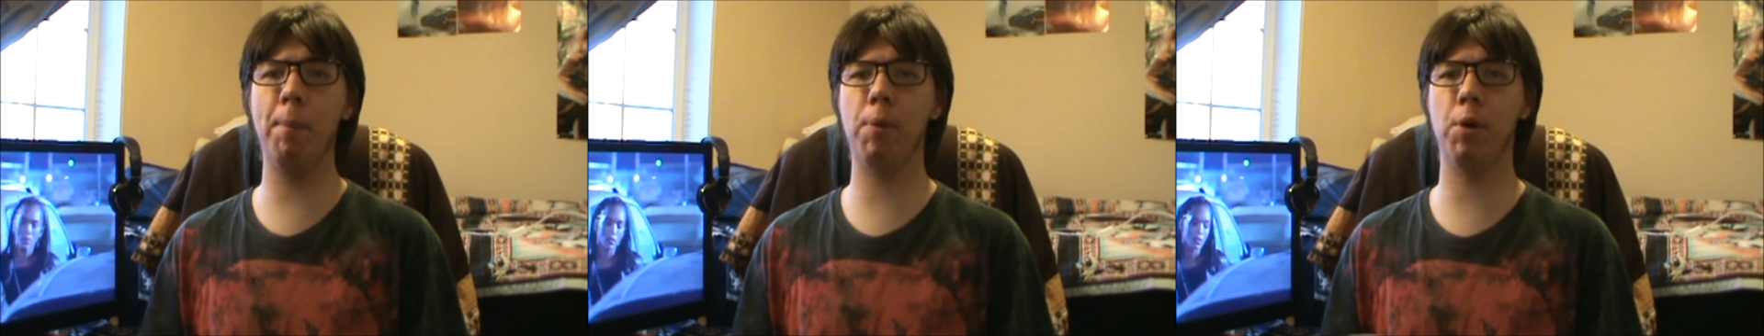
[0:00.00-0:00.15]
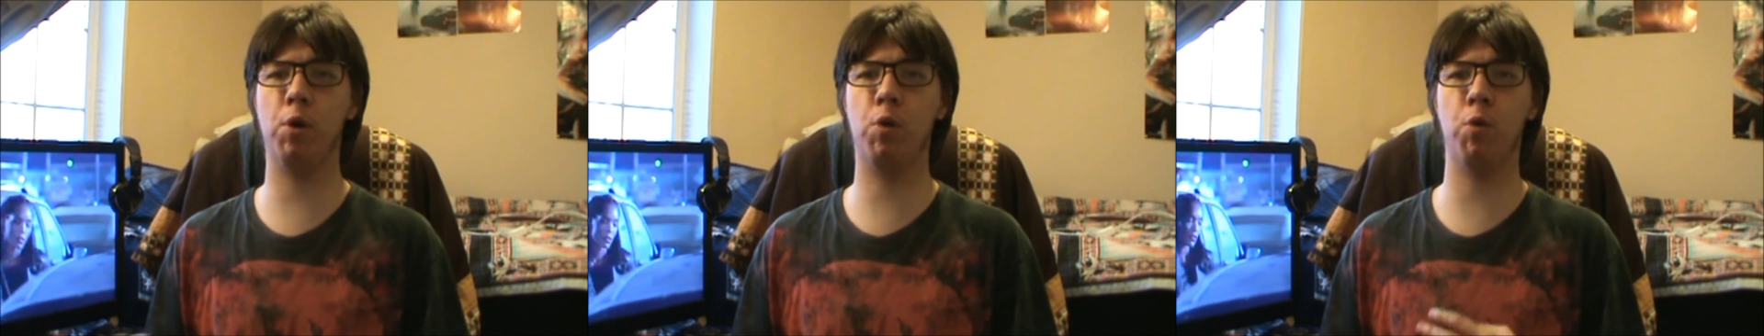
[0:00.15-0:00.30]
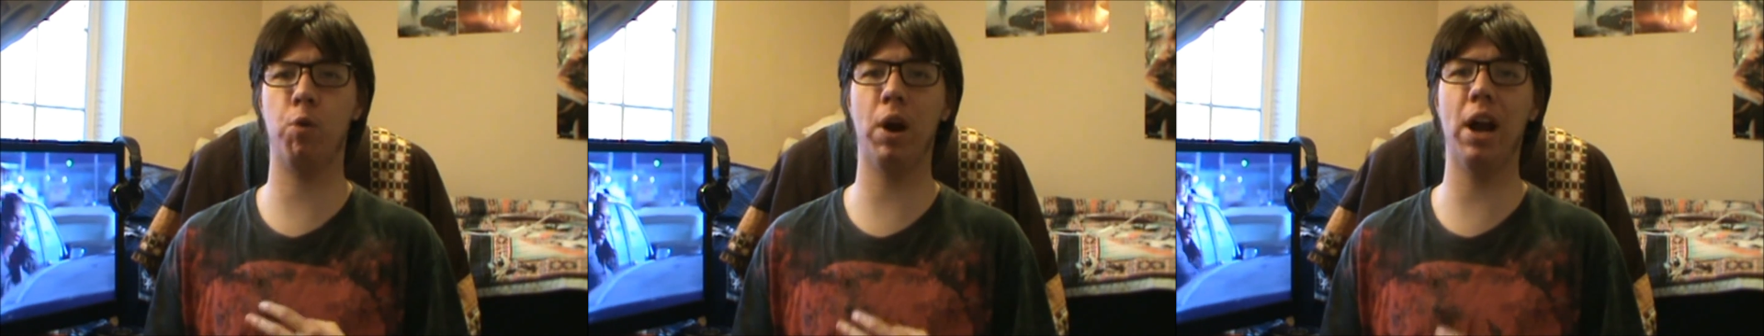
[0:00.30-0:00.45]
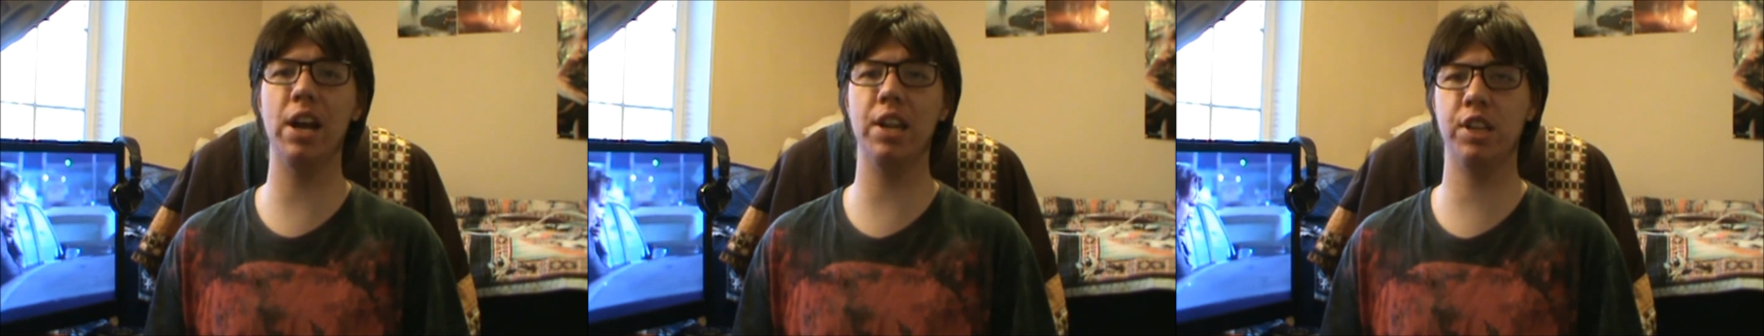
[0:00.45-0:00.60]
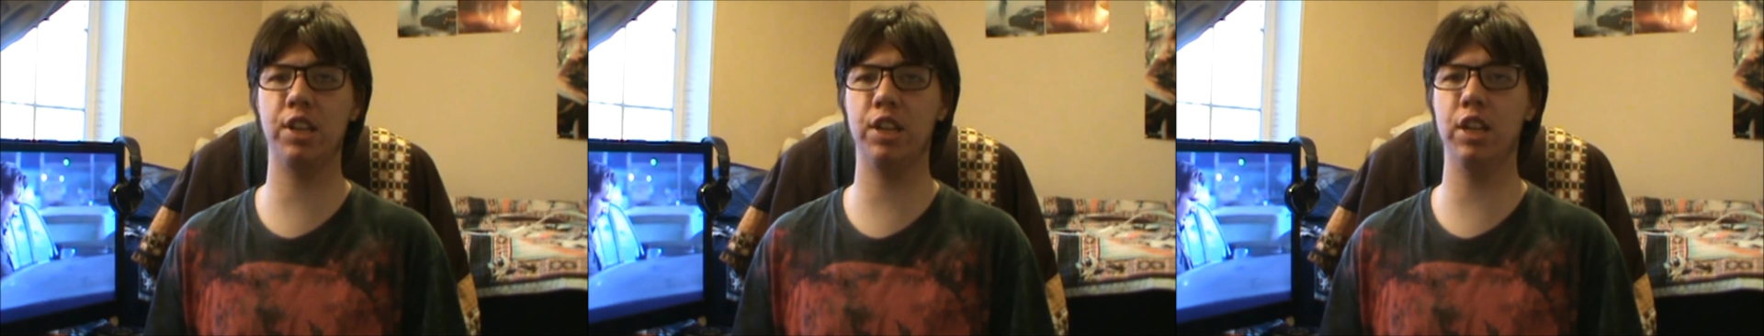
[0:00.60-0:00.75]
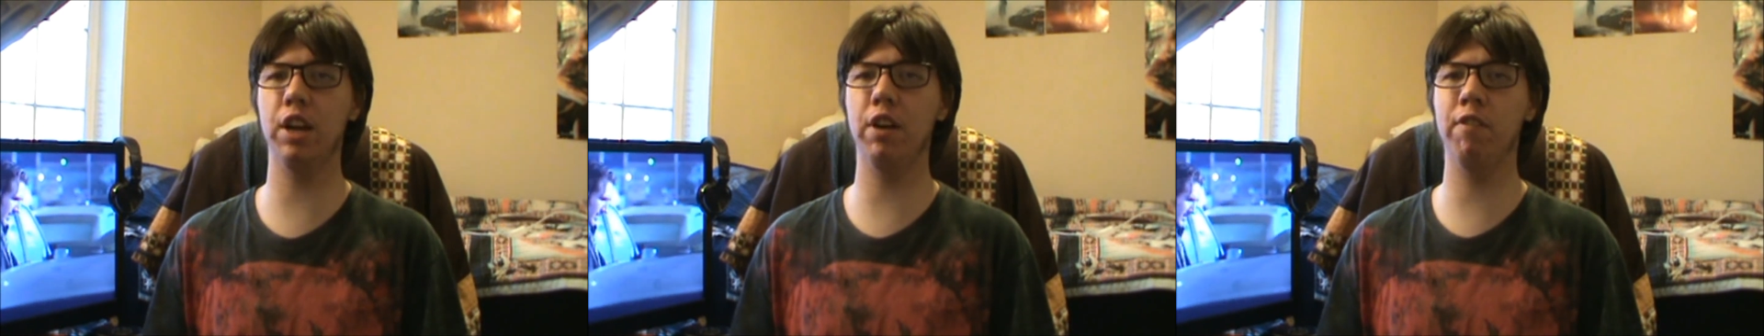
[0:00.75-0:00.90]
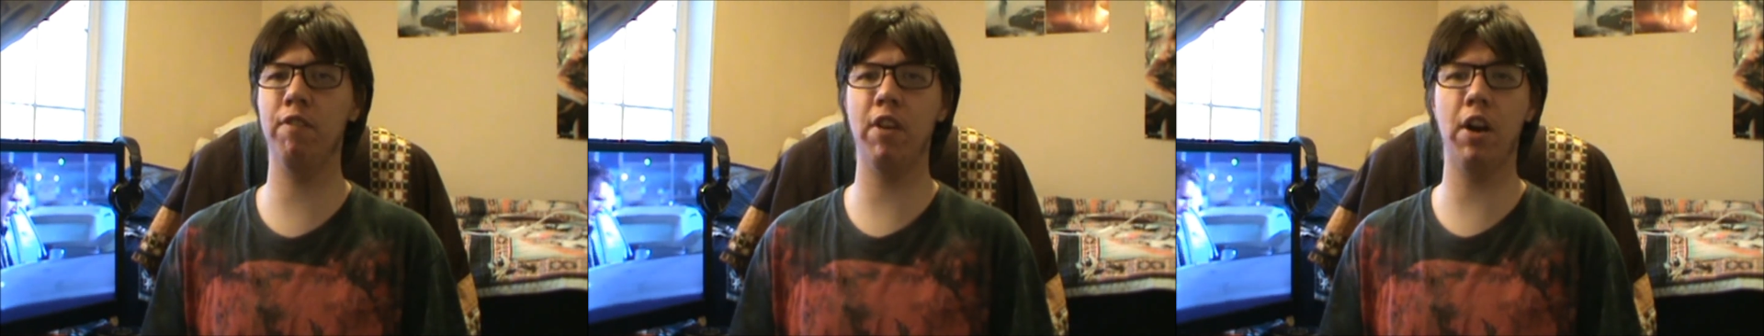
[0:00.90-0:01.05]

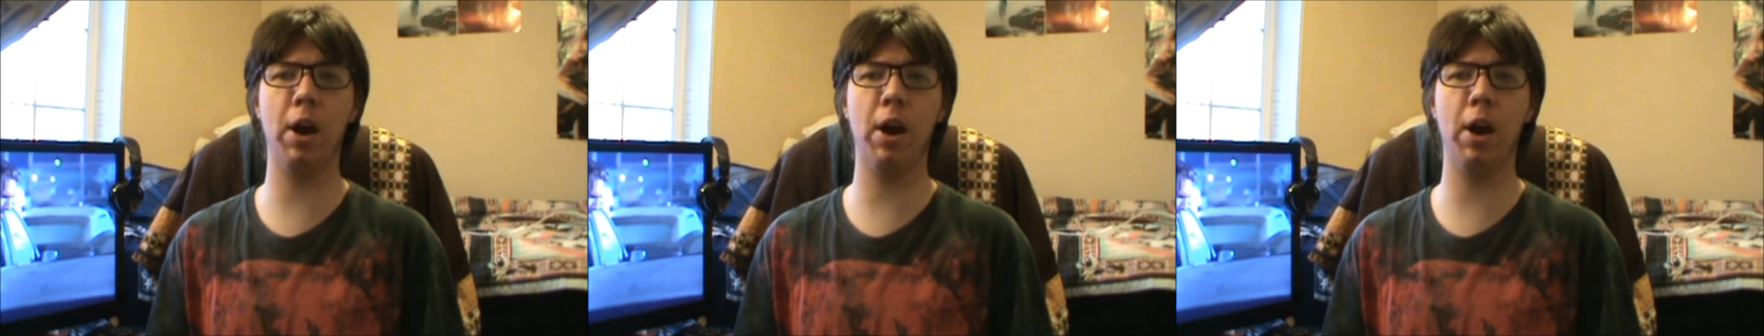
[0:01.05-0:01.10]
progressive,